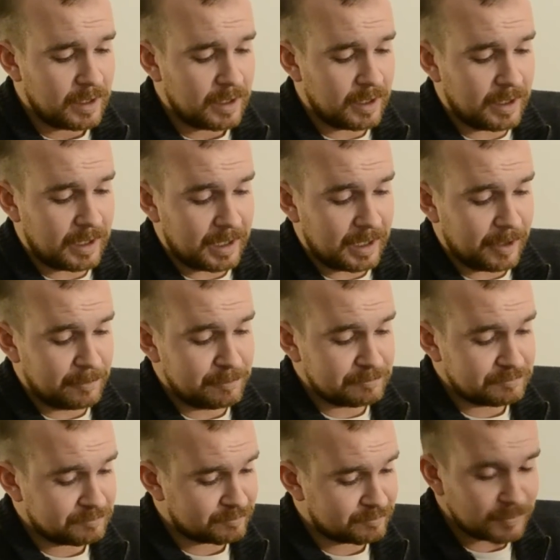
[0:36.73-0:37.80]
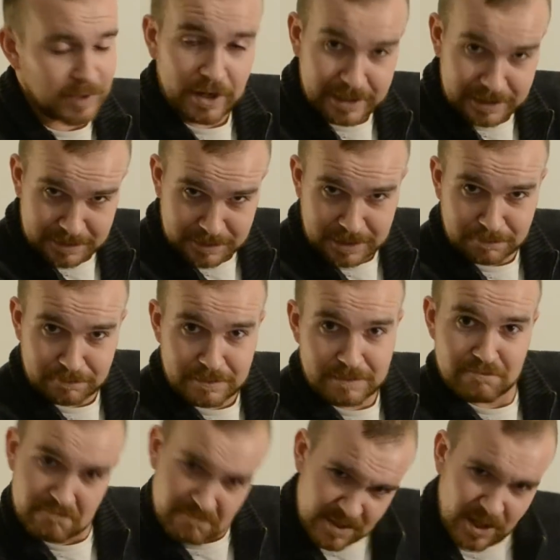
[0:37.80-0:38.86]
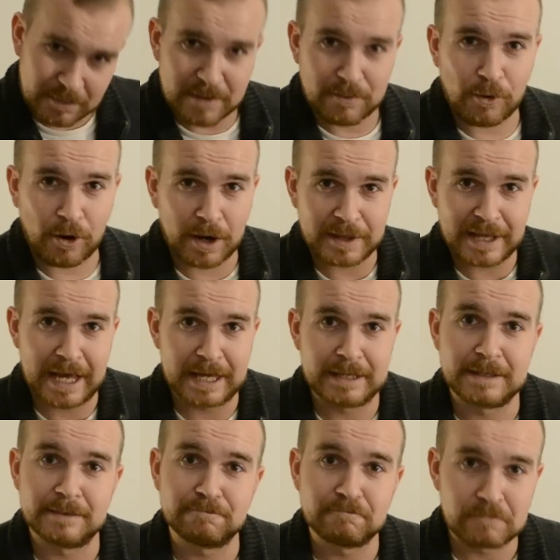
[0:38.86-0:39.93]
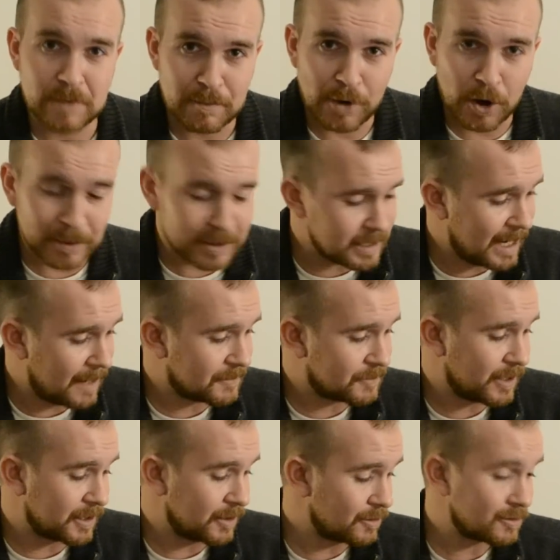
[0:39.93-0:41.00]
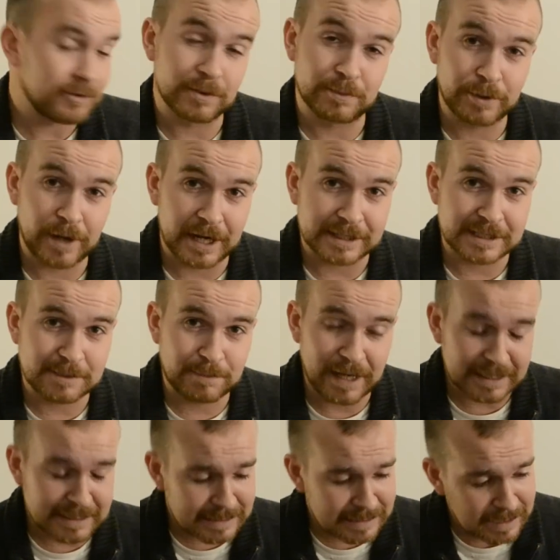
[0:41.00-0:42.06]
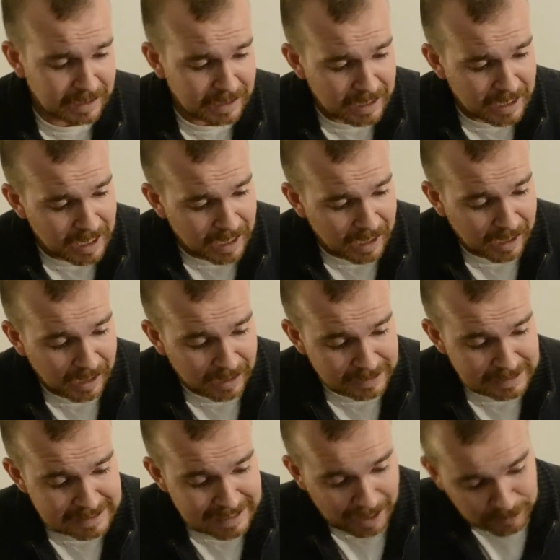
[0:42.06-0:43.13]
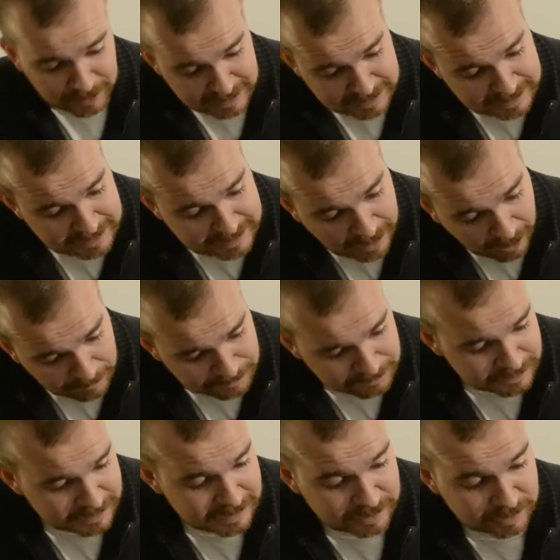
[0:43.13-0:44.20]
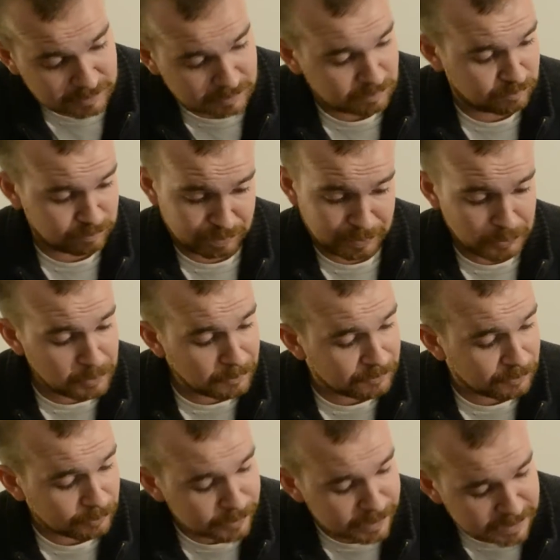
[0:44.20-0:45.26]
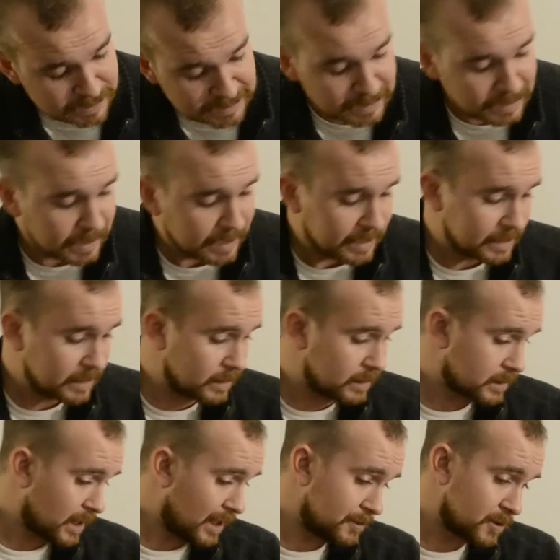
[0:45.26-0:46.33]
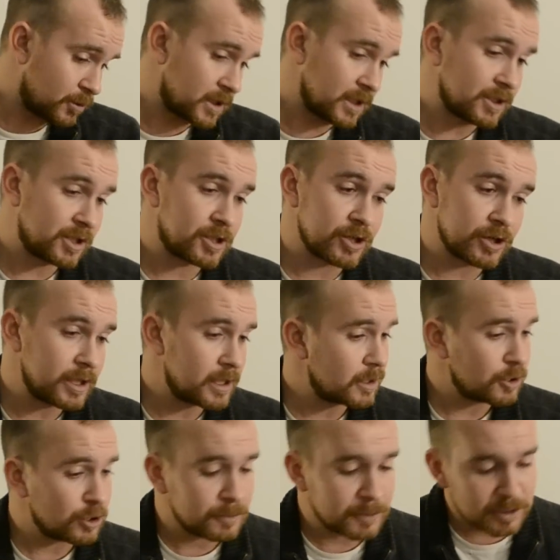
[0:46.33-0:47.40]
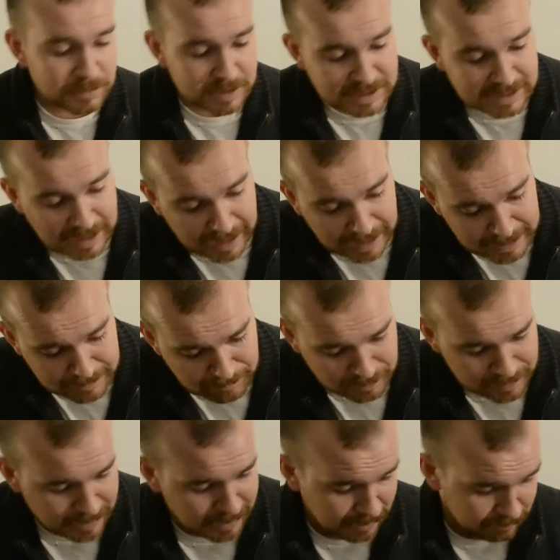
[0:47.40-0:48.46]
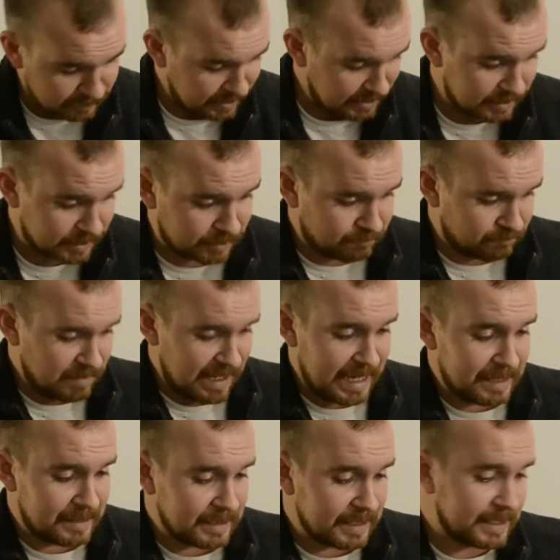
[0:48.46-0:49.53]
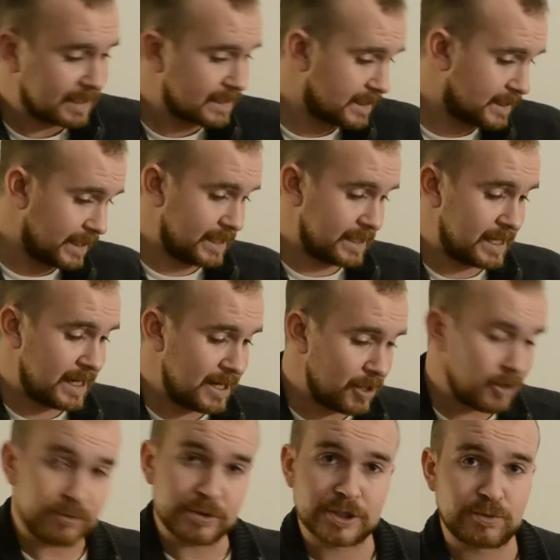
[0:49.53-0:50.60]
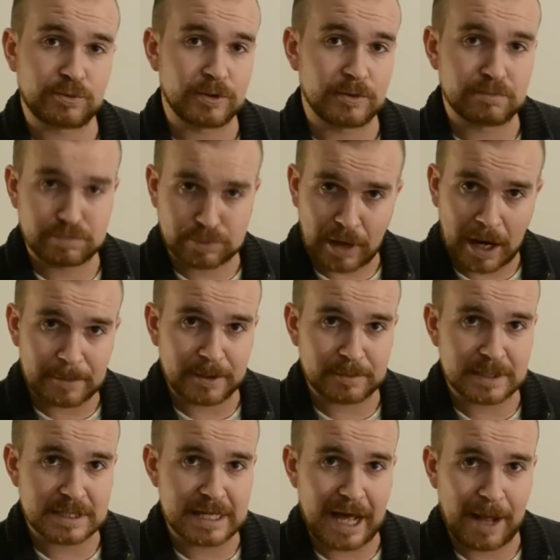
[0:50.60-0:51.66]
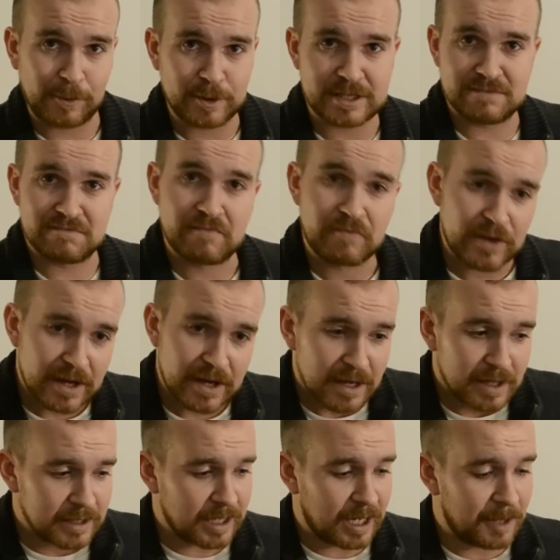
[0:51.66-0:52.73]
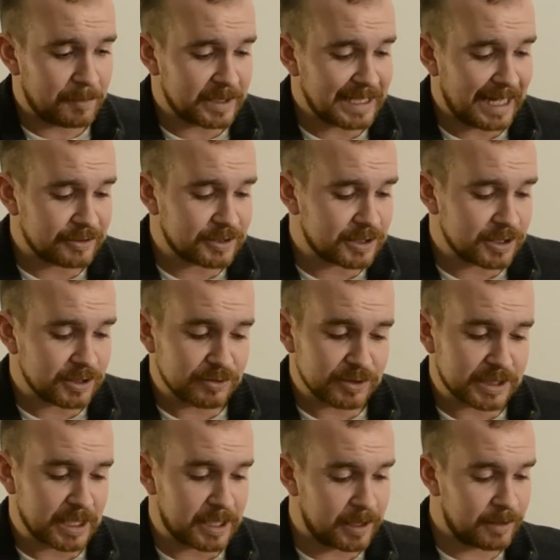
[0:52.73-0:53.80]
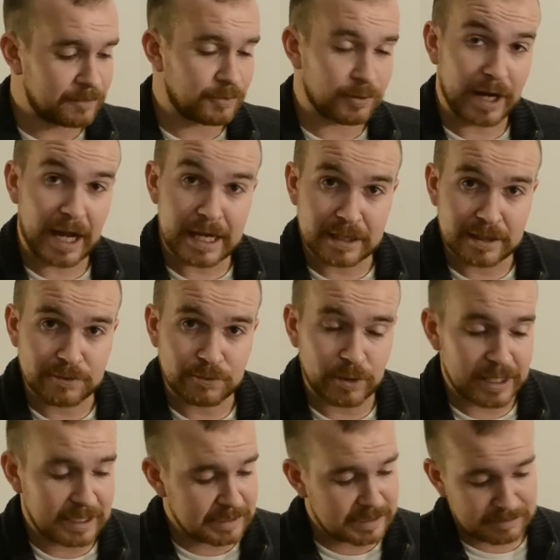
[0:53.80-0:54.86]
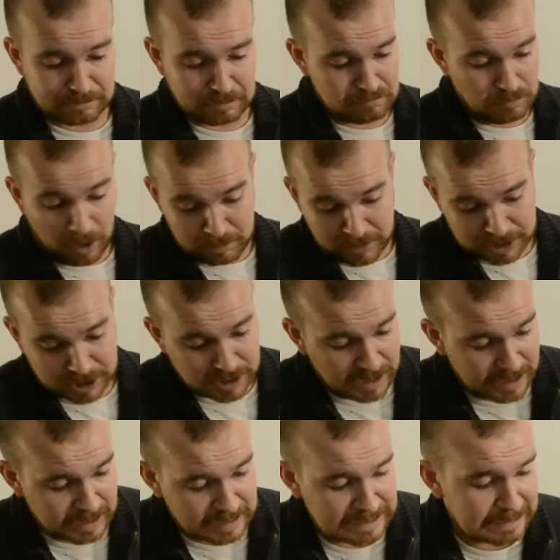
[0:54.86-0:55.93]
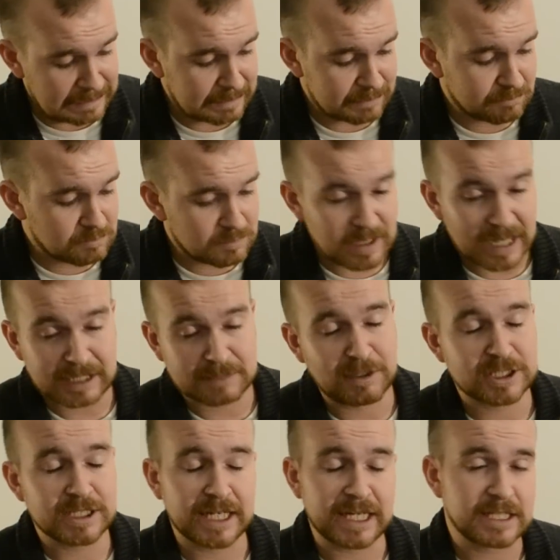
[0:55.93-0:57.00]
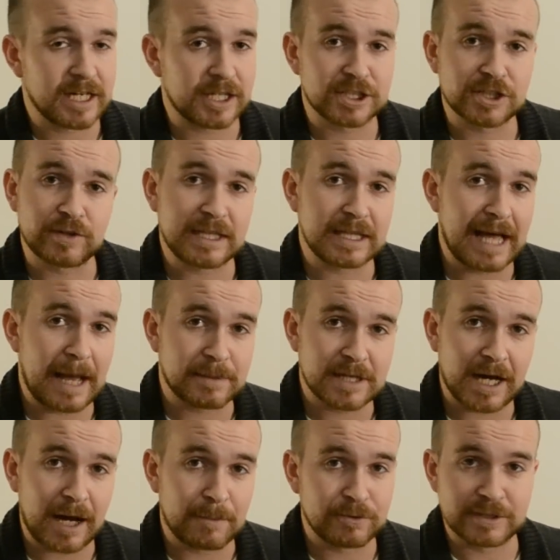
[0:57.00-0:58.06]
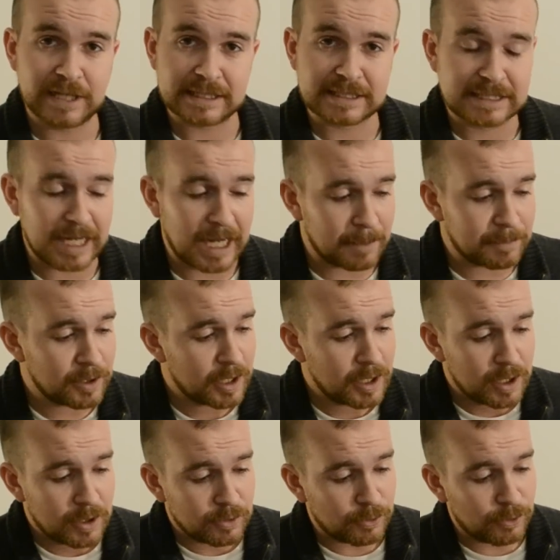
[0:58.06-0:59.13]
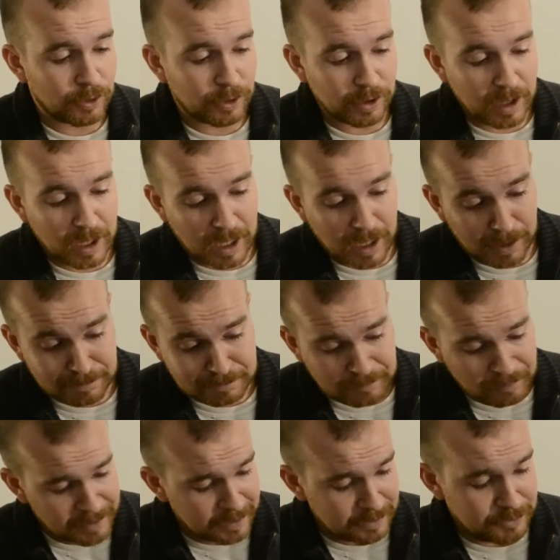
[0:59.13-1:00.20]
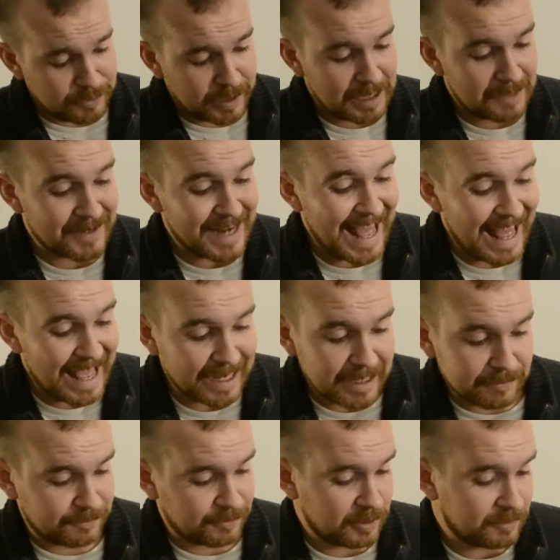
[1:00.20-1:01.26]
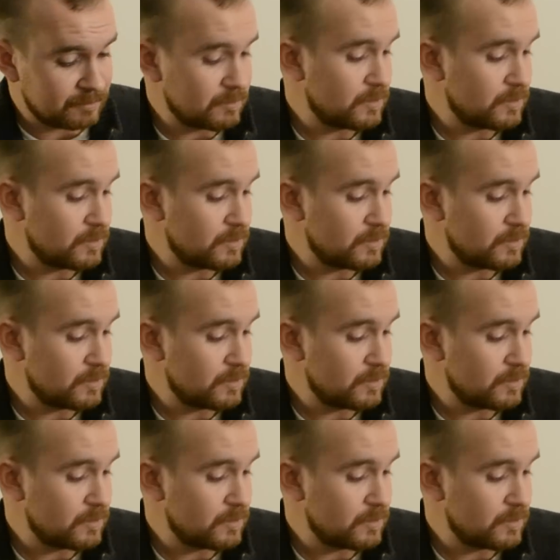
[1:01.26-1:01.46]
I'll get into a little bit more on that in a moment after I go through the product specs. The tablet itself is beautiful, really. It comes with a sturdy aluminum design, this handy kickstand here, which will prop up the tablet and allows you to use it in a variety of ways, much like a touchscreen laptop or desktop, or you can even hang it from